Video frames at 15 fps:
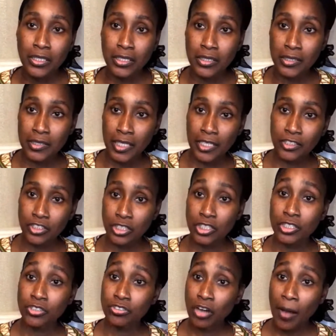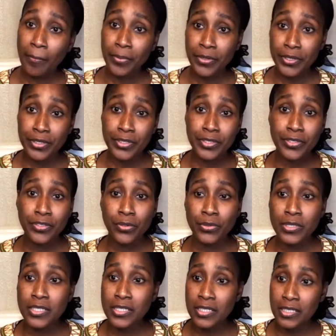the tincture, the droppers
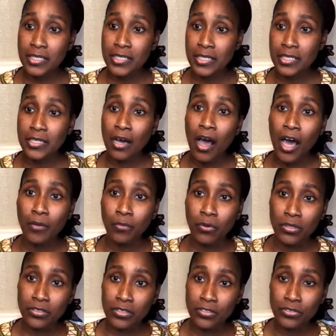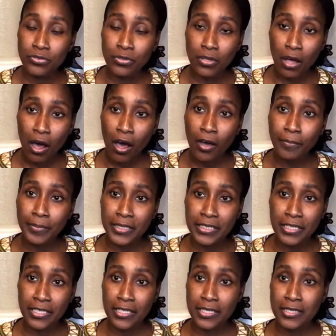don't sit in the hot water too long
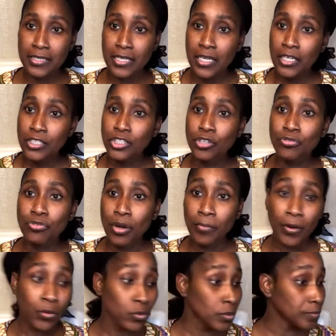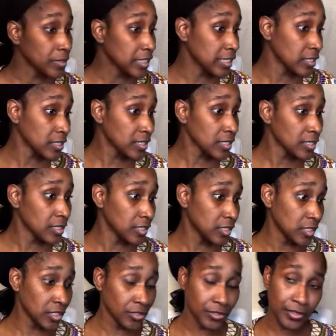because the rubber will begin to
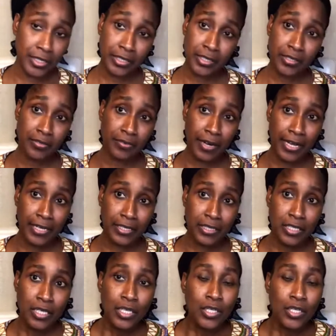deteriorate, right?